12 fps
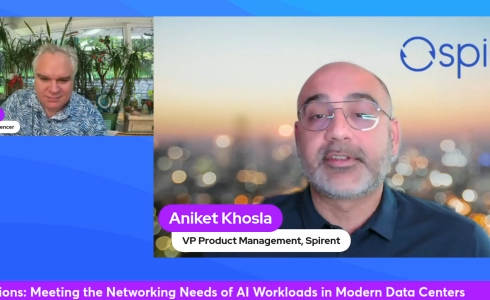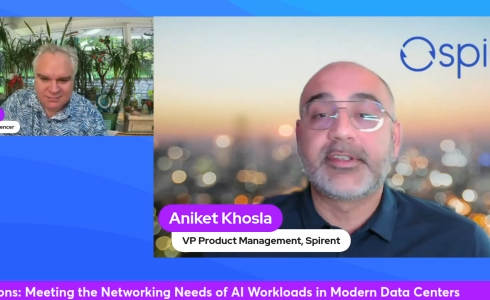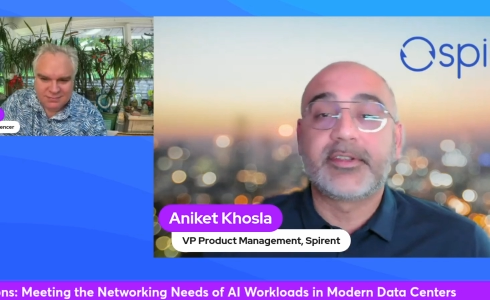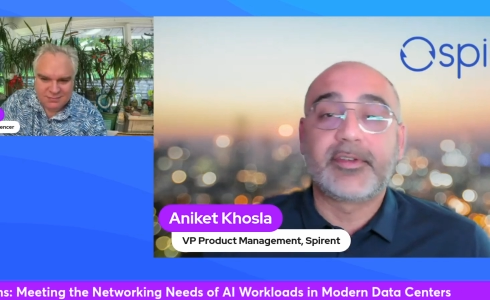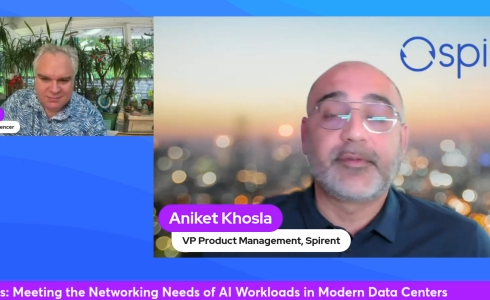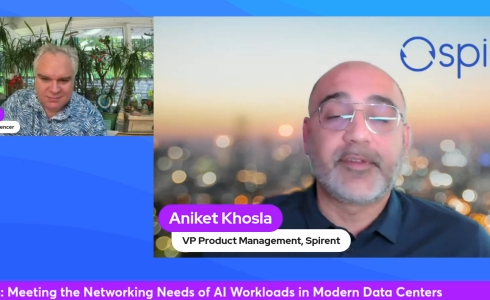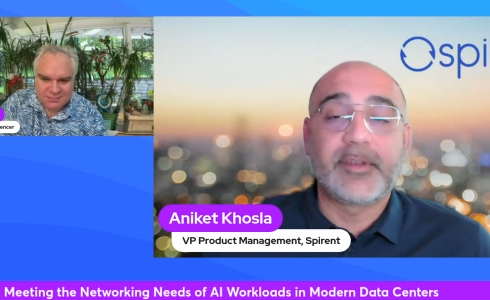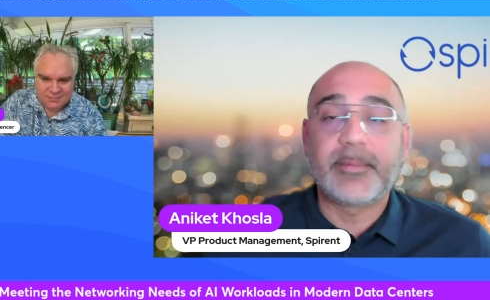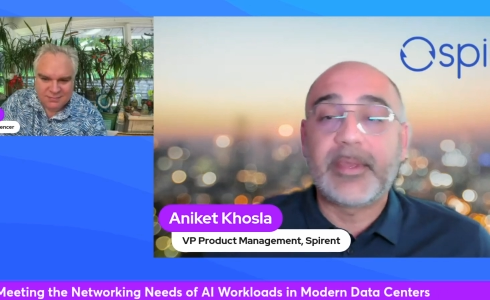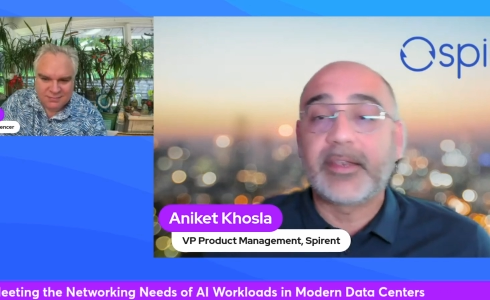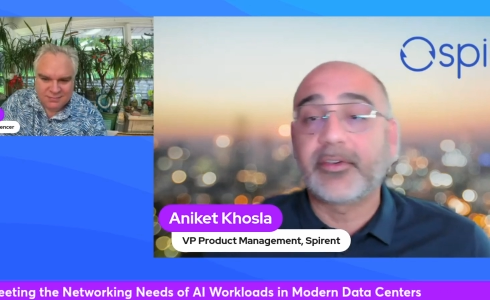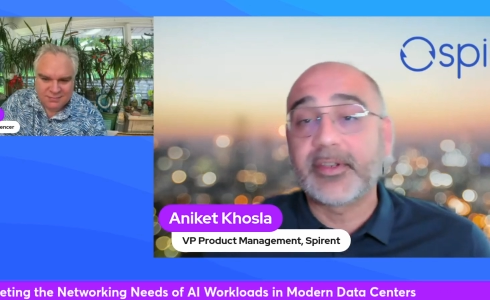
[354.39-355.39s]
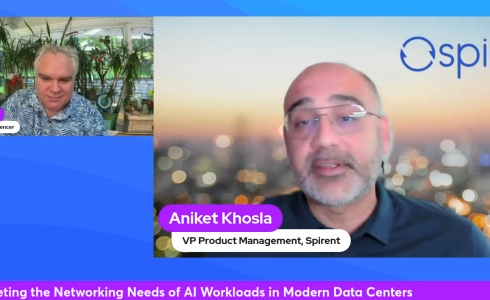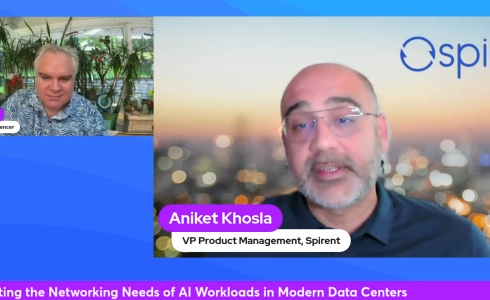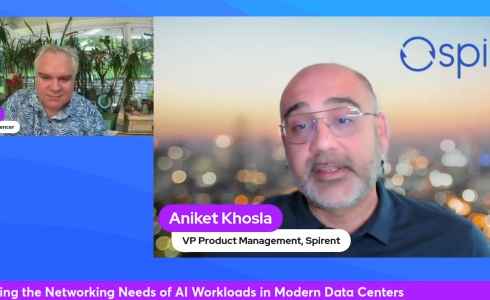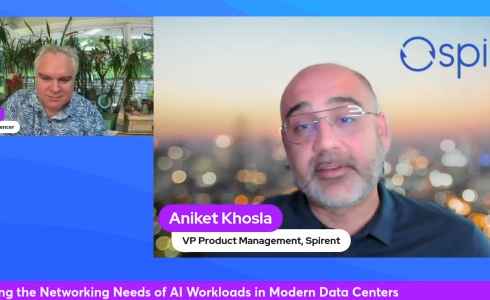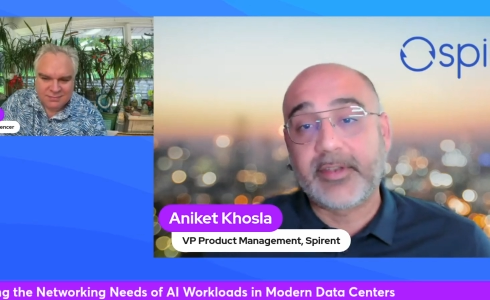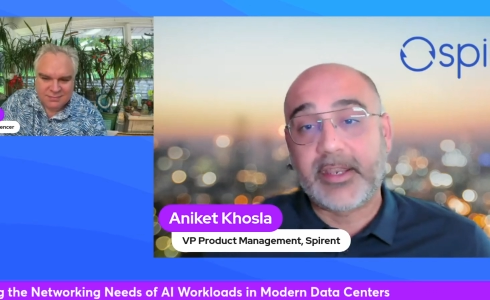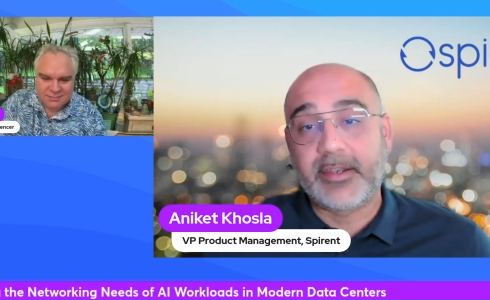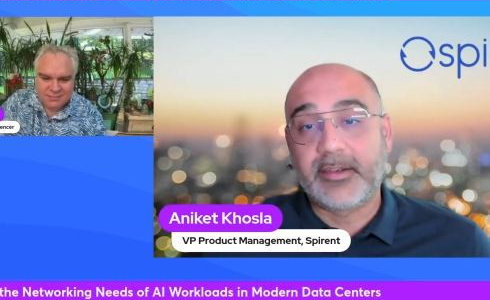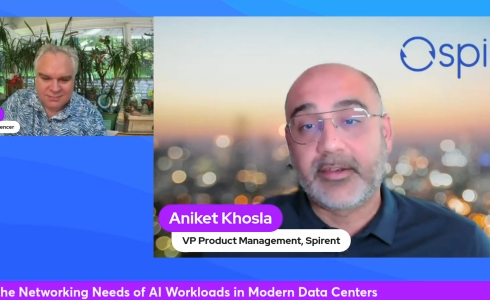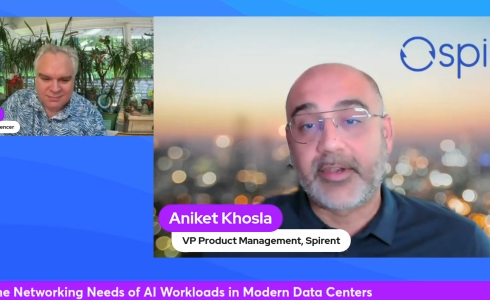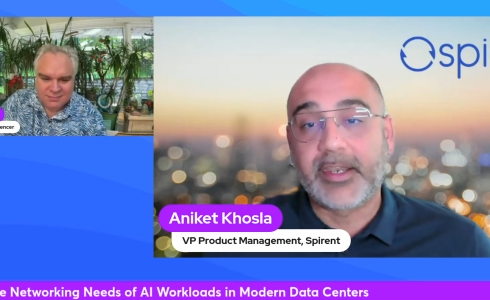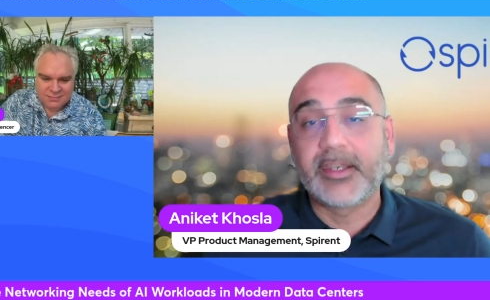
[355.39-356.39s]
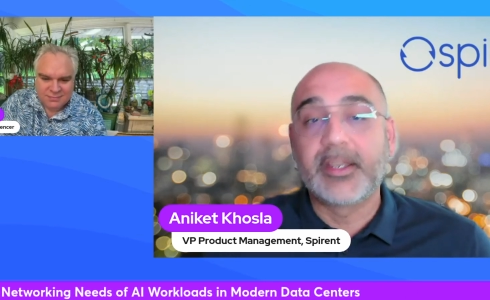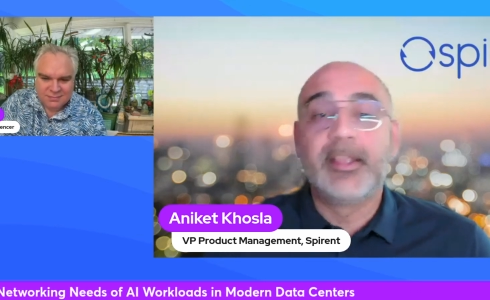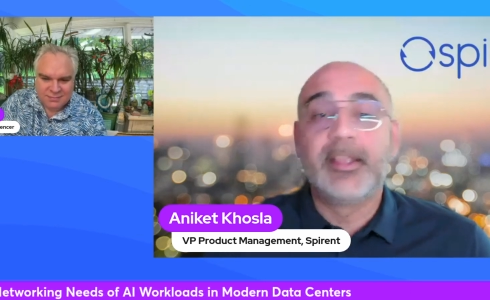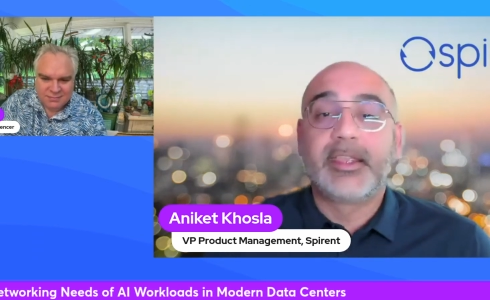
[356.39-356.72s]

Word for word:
Speaker 1: It's either InfiniBand or it's Ethernet, right?